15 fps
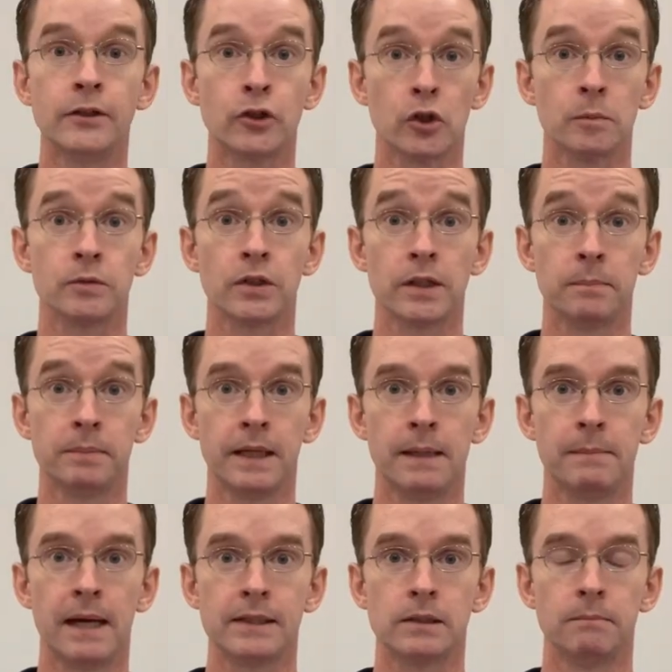In terms of the
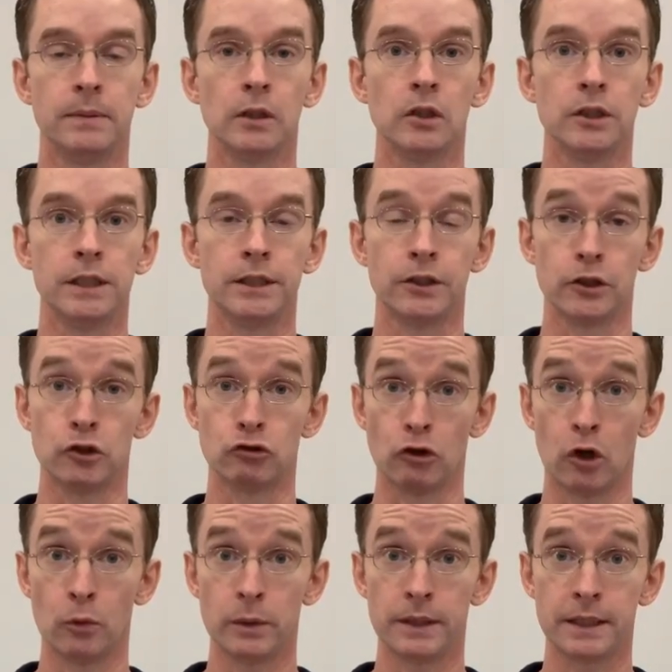playmat's ability to
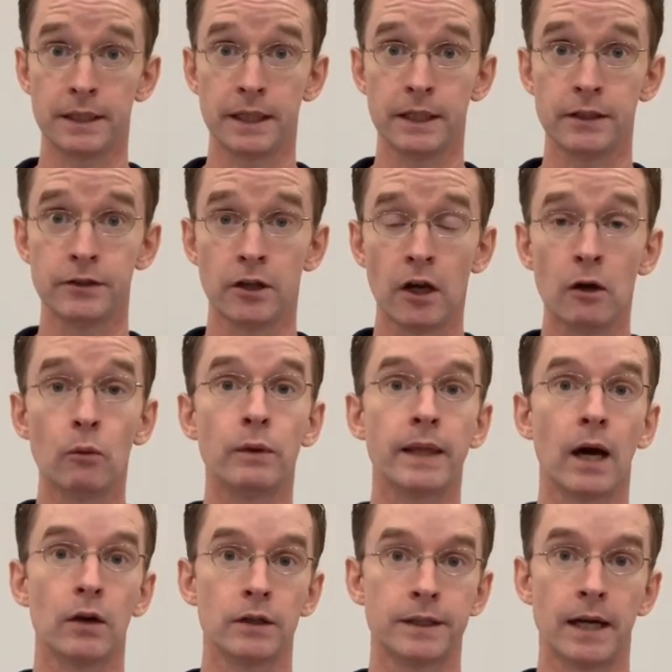grow with the kids,
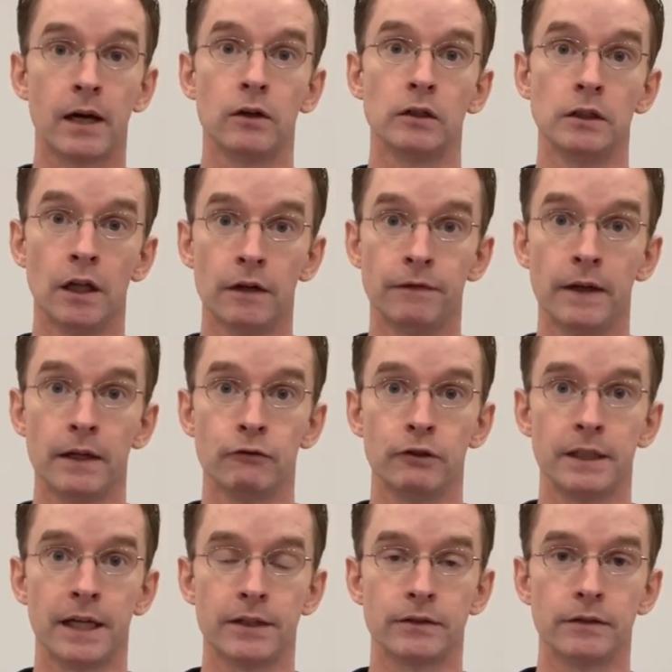without a doubt,
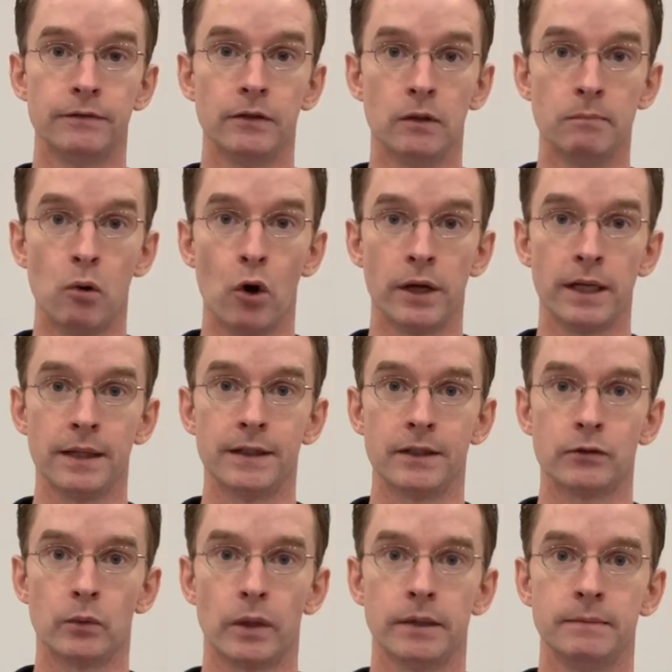Lovevery gets the full point on
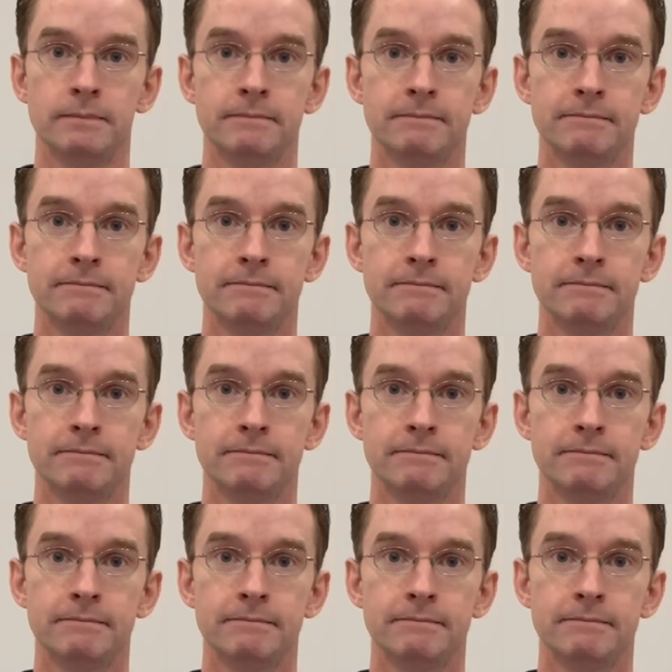this one.